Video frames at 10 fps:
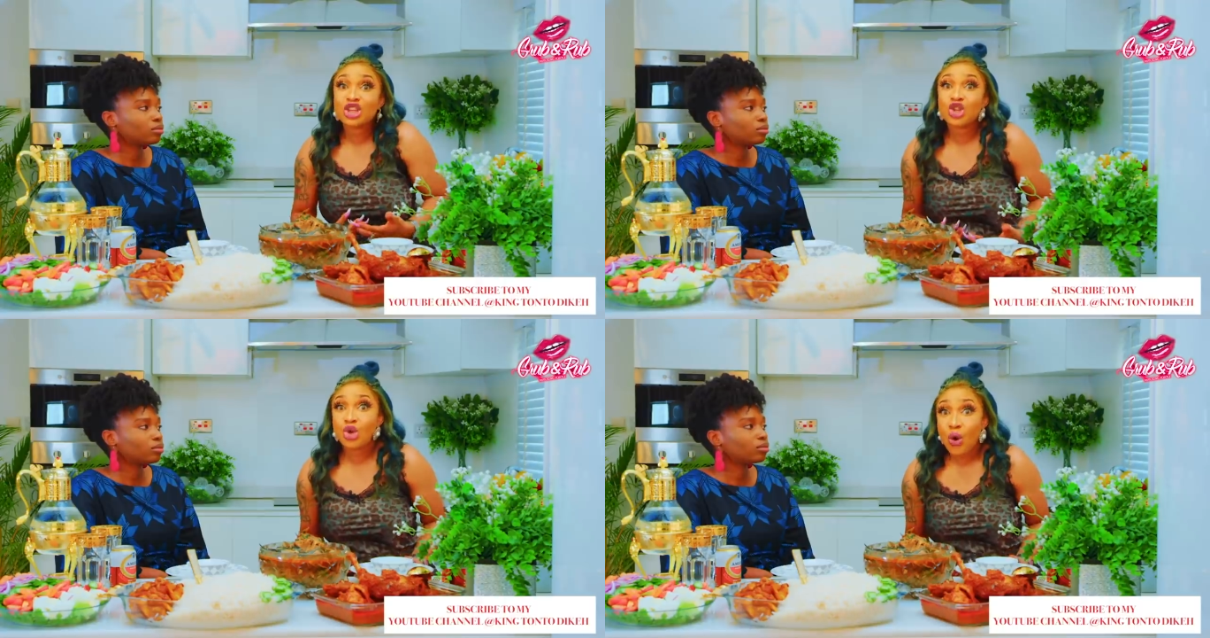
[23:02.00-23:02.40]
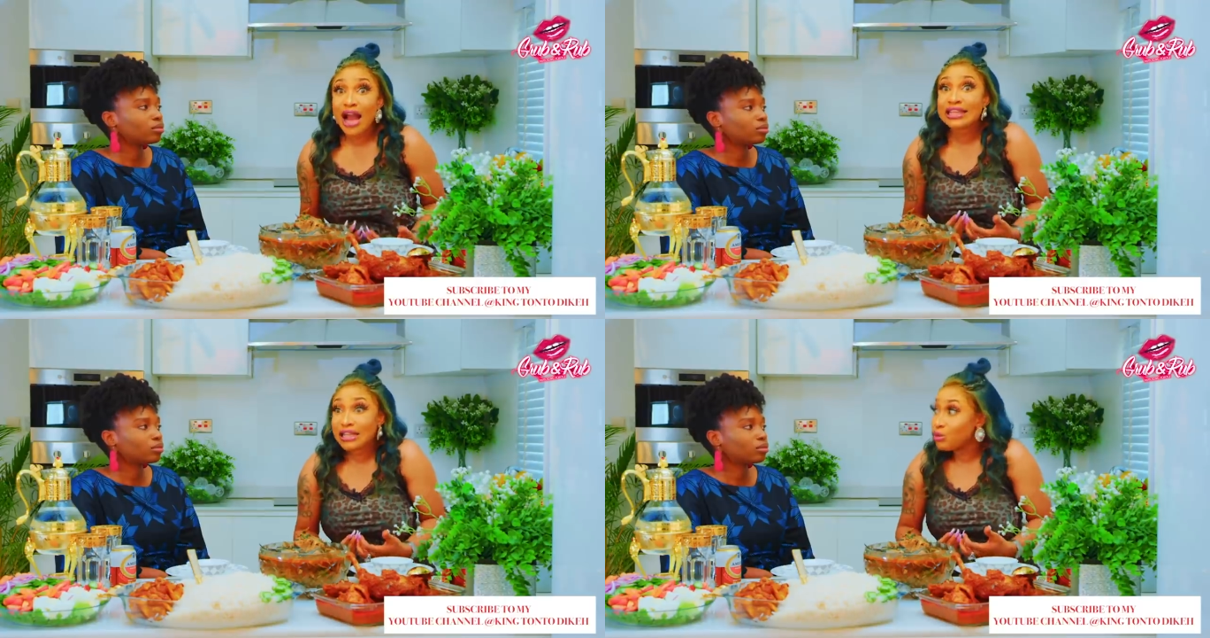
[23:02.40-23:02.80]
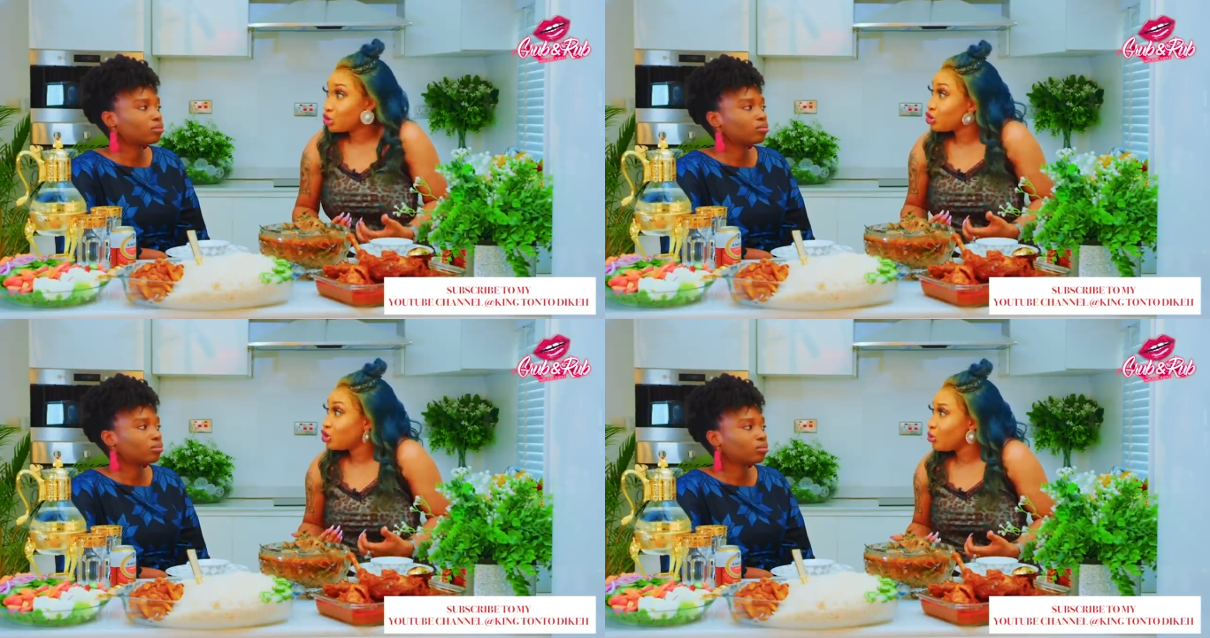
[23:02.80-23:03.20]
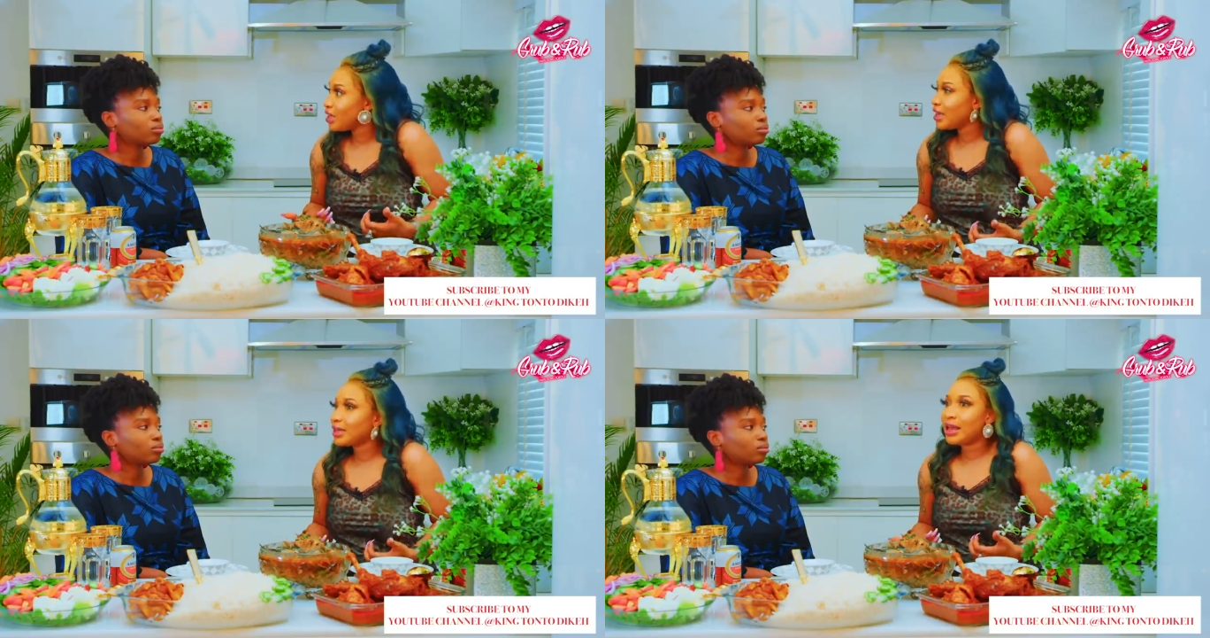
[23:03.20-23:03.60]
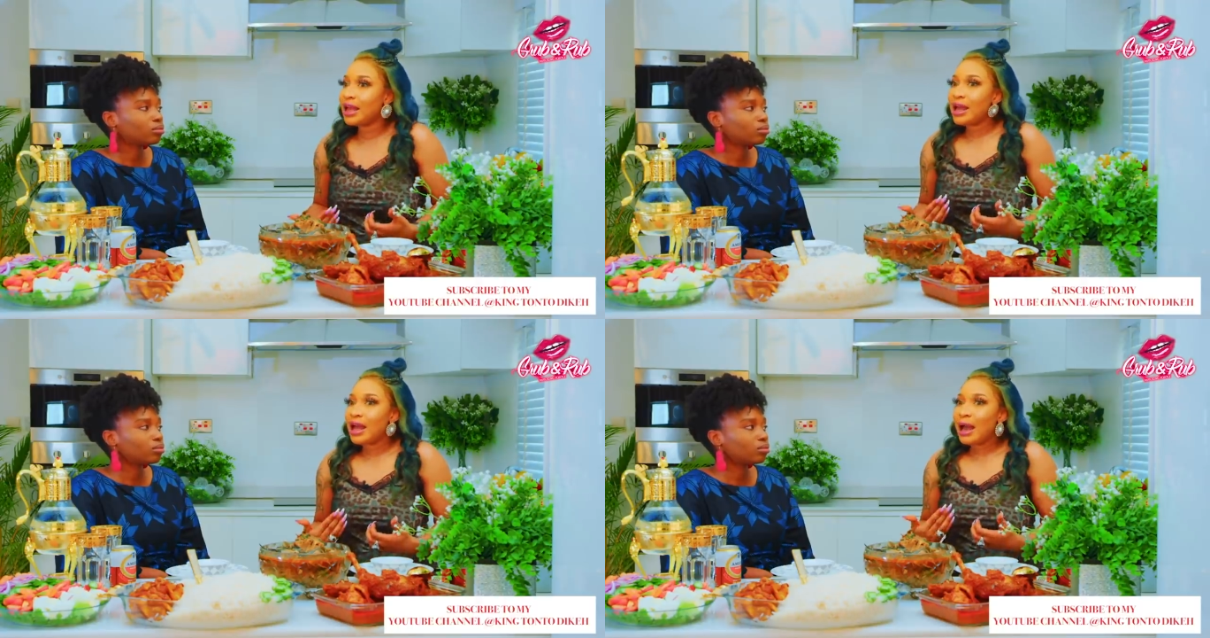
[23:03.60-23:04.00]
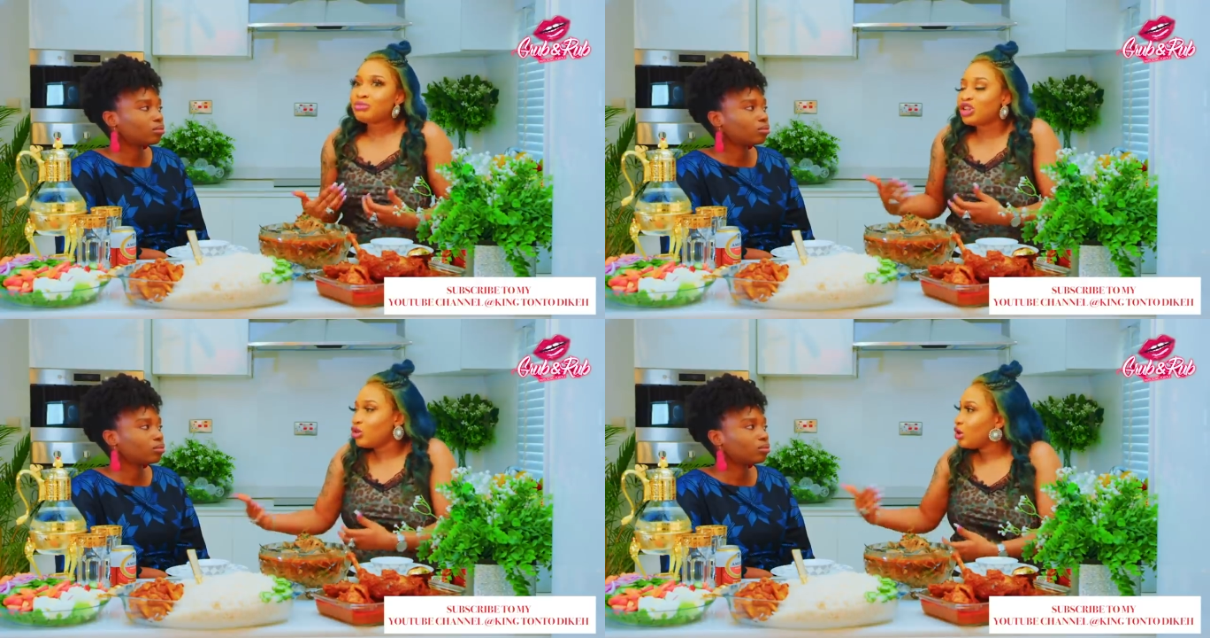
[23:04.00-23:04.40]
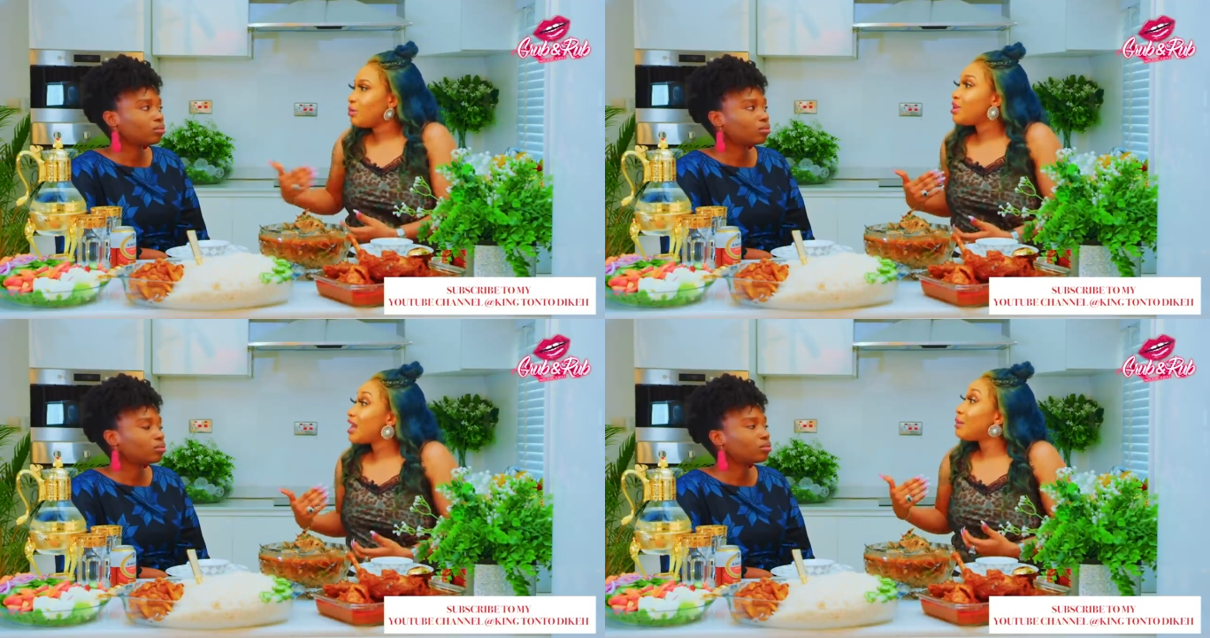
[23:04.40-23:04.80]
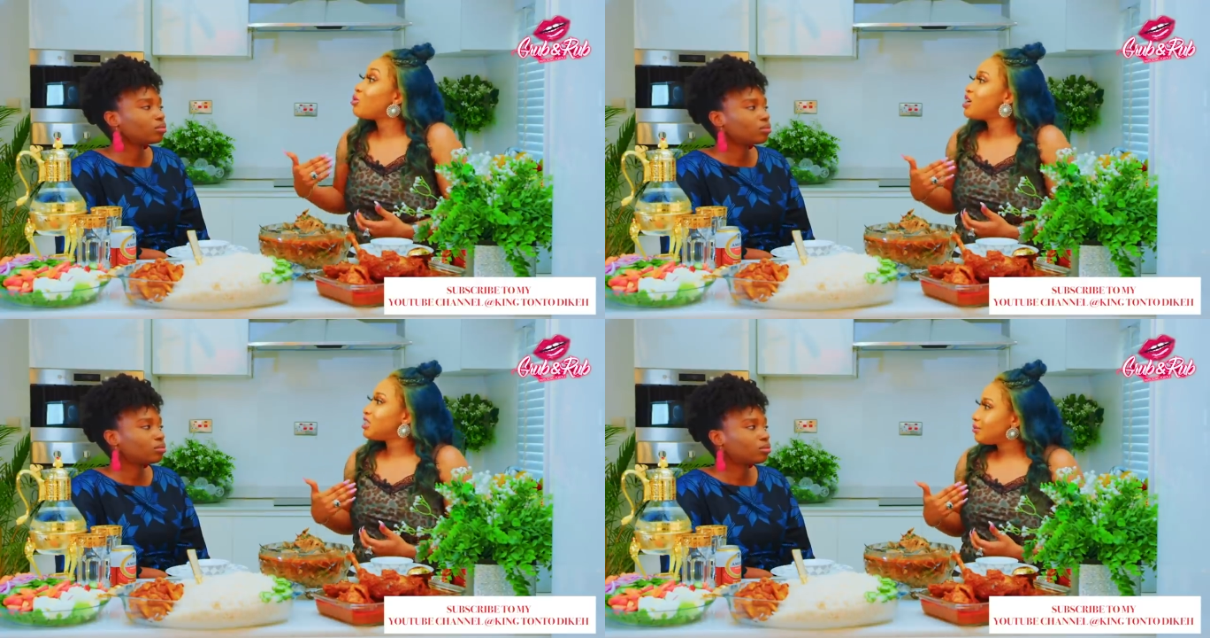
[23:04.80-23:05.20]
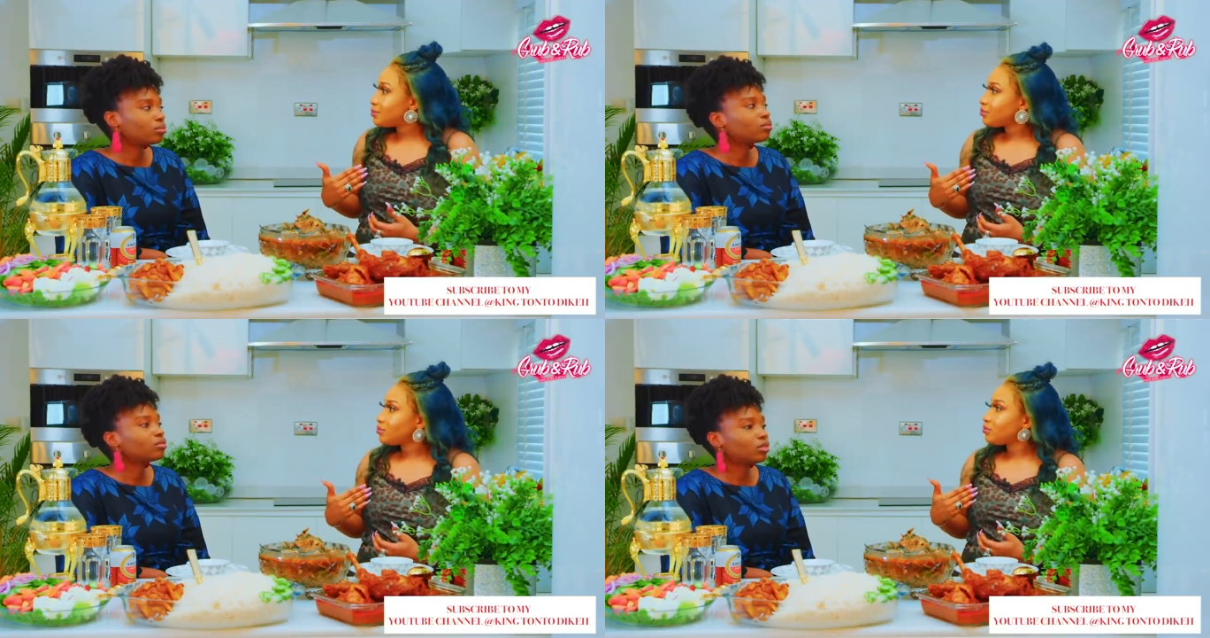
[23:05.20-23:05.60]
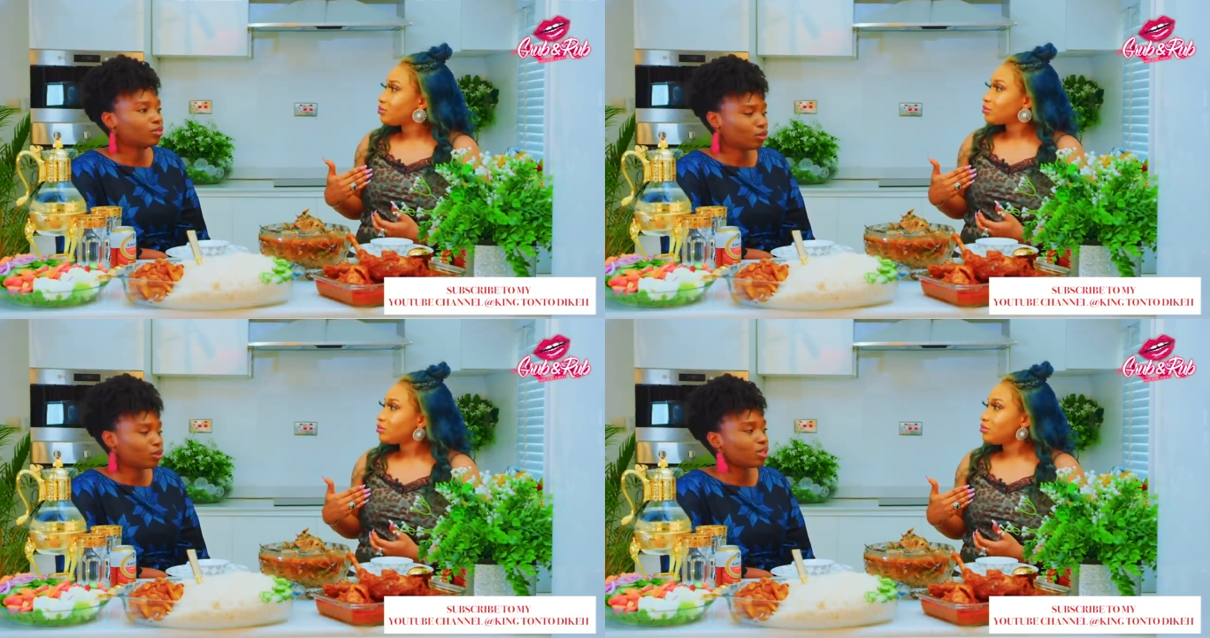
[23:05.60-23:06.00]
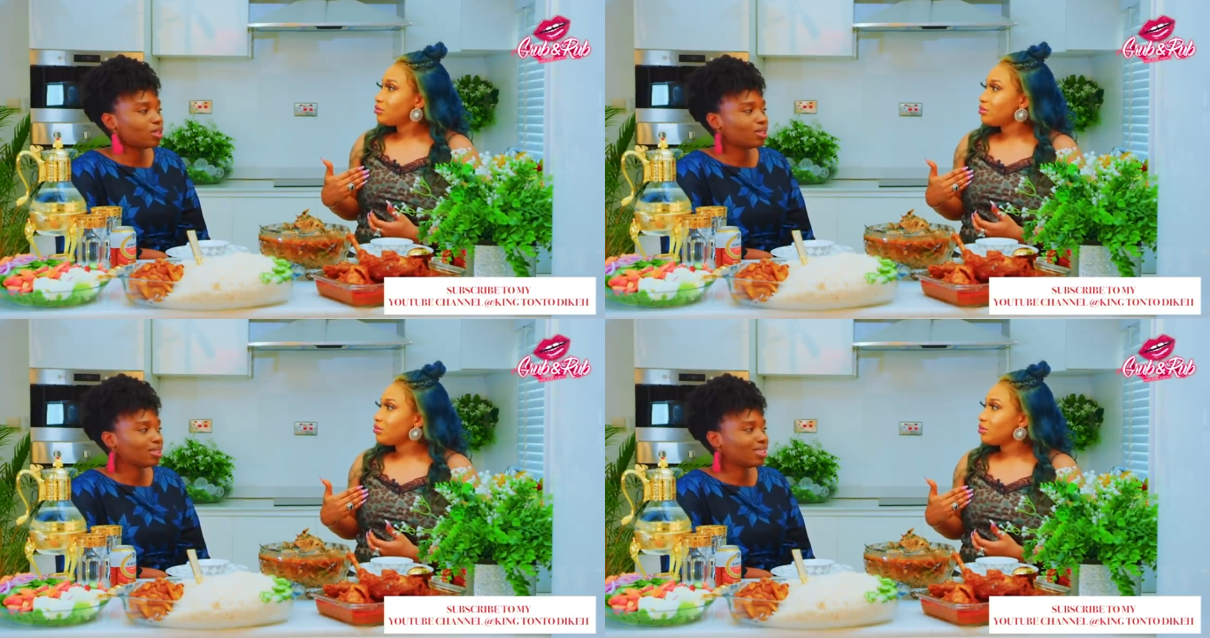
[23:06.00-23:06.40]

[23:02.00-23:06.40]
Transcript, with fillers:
Speaker 1: no, I didn't want to do again, I'm sure they'll look at me like I'm crazy.
Speaker 2: Of course.